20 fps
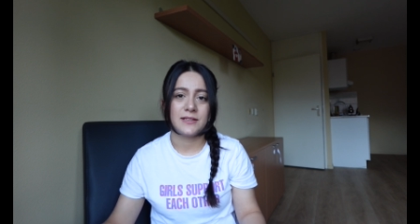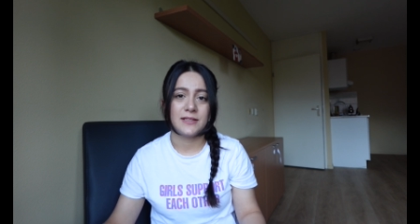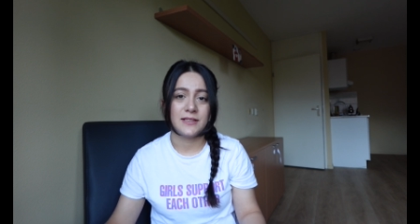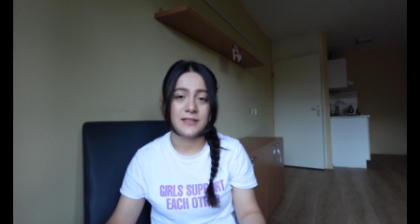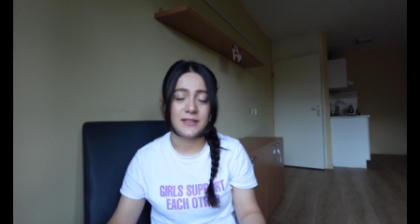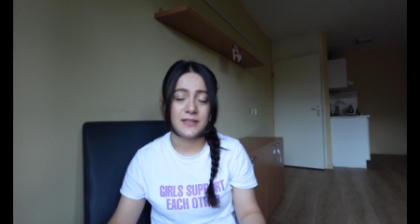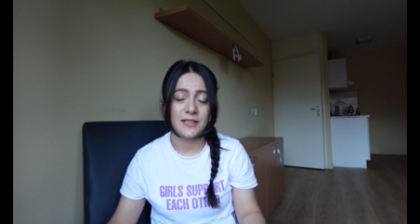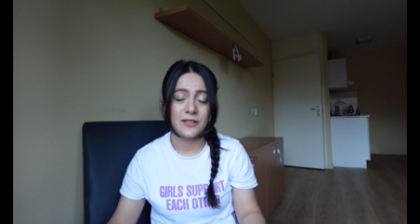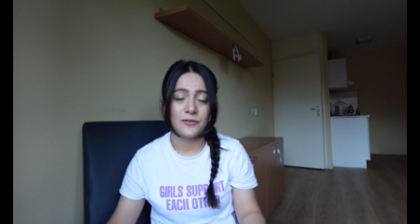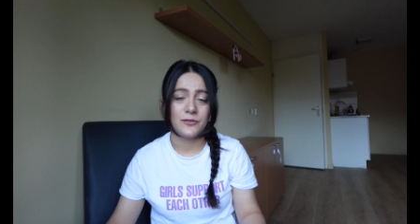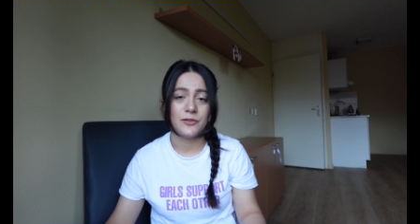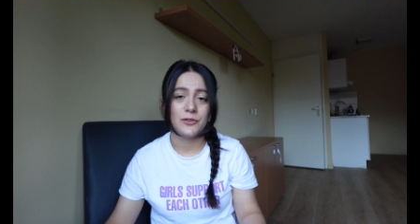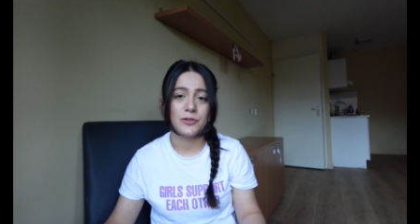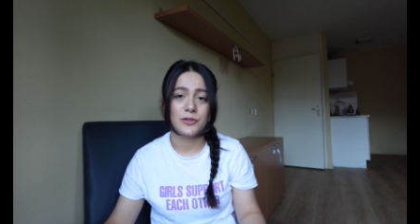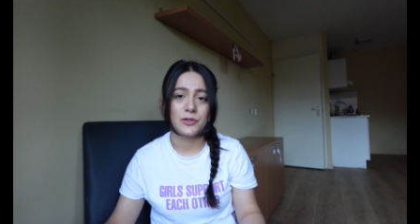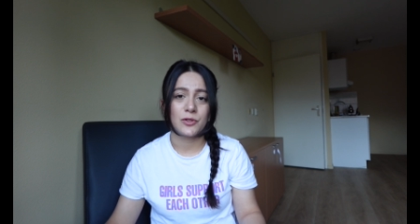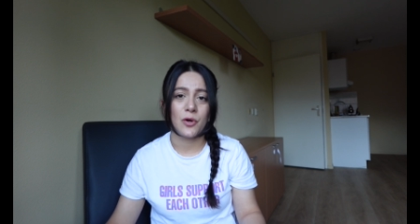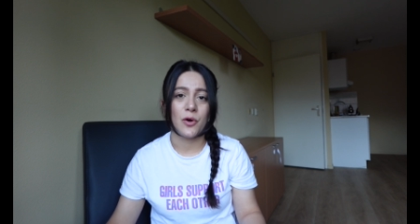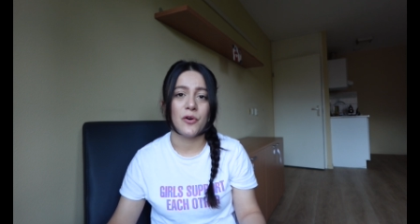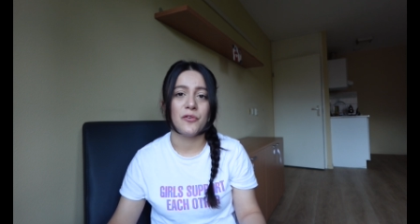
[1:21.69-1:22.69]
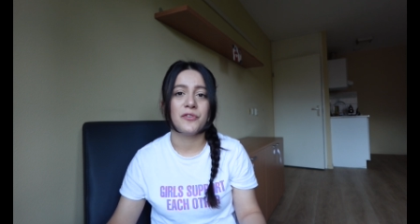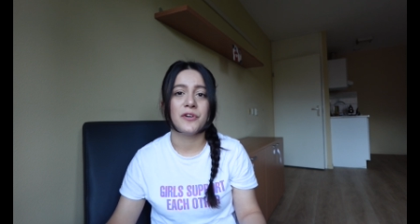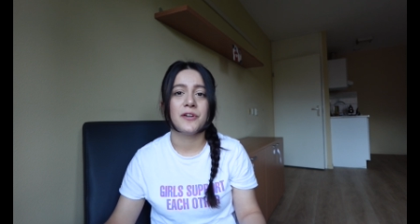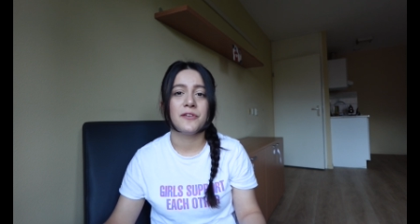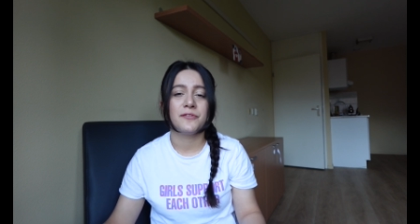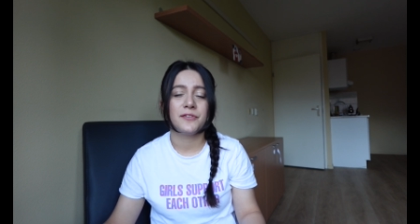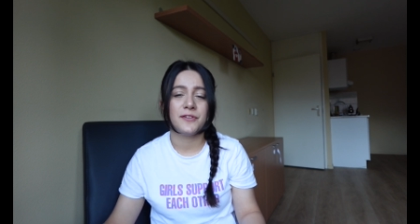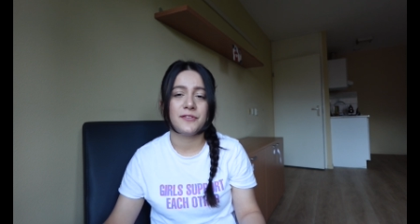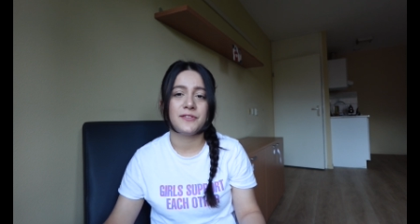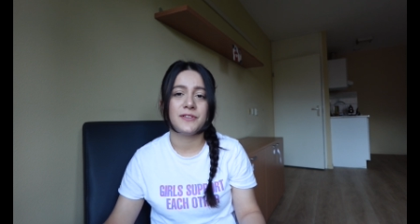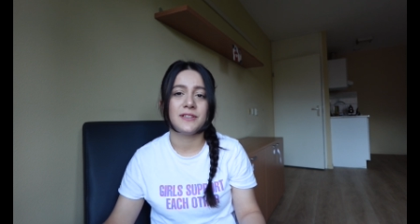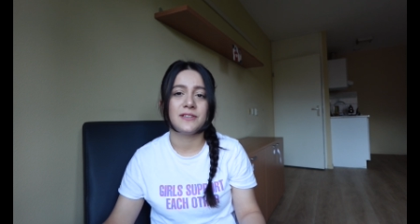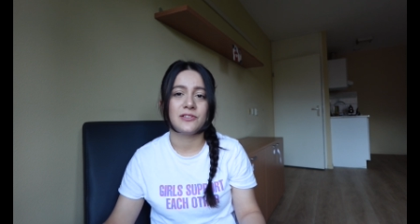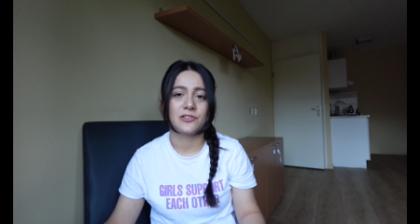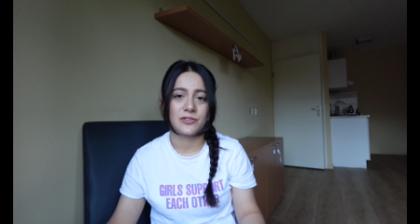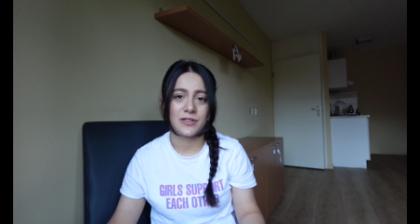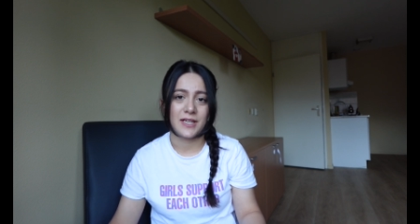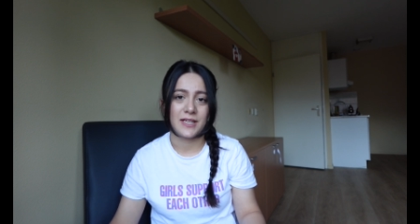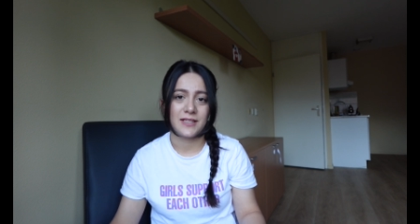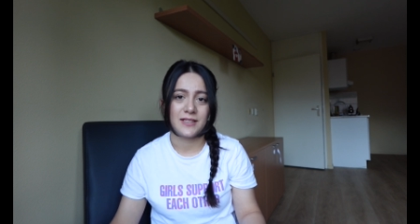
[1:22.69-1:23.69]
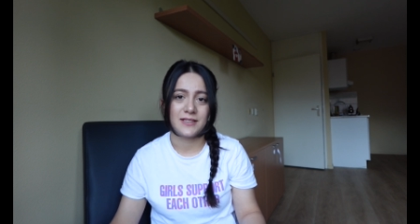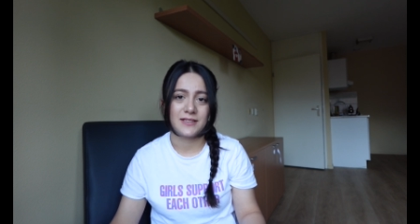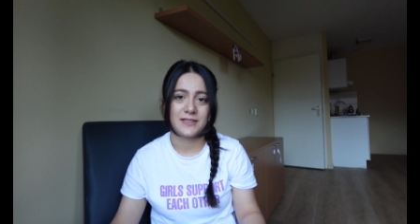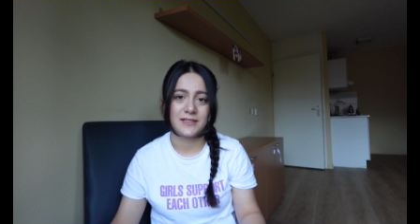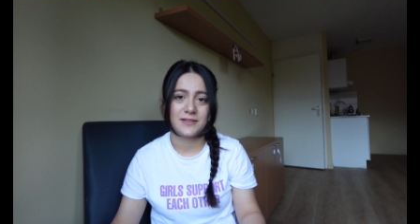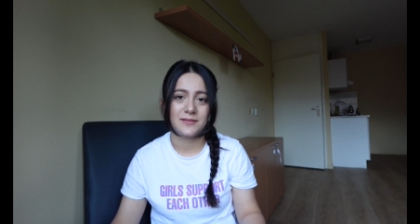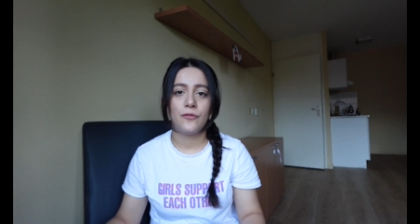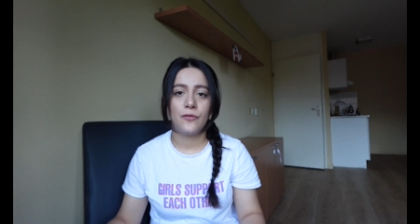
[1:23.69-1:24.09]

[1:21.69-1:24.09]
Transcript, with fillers: interviews of 15 trainees.